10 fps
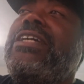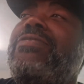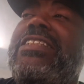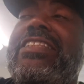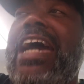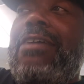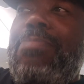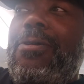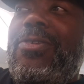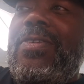give it to that
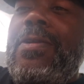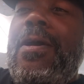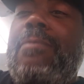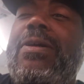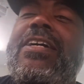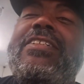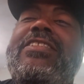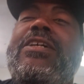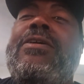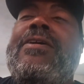person because their,